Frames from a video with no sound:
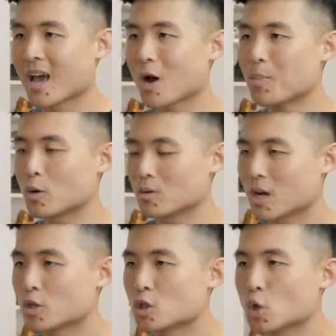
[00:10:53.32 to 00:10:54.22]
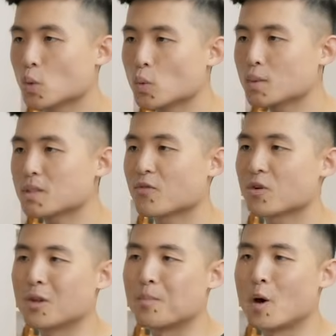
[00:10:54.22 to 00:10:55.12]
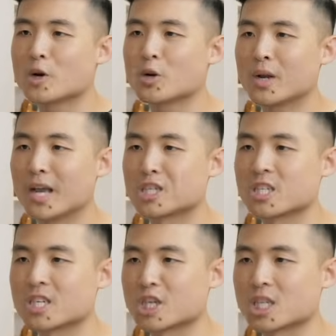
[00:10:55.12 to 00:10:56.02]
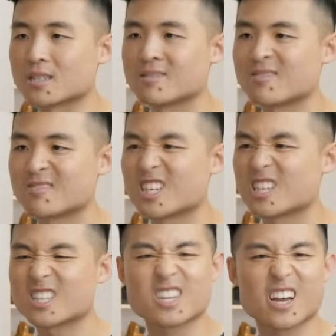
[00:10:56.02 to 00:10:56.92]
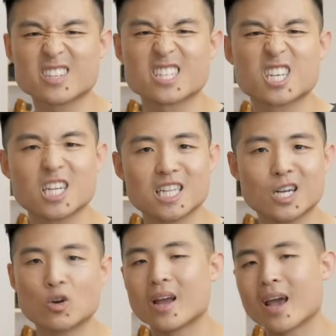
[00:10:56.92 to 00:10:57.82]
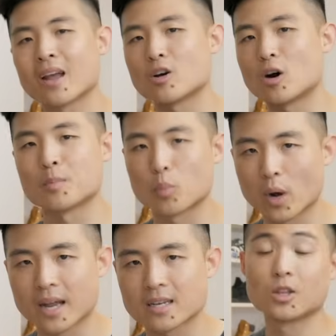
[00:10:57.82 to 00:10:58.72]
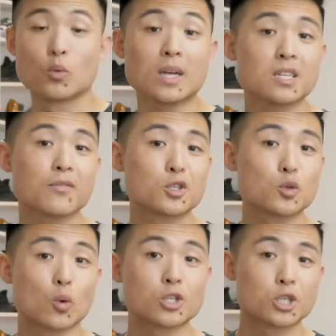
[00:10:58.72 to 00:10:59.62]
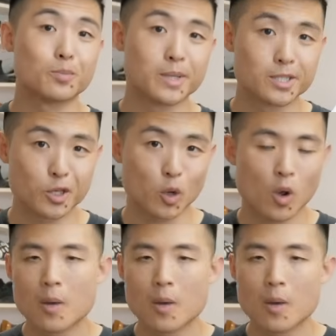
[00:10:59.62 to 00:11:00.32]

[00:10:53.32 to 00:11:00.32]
How about tools for the modern Asian kitchen? I like that. It's clear and on brand. The rest of your store should be too.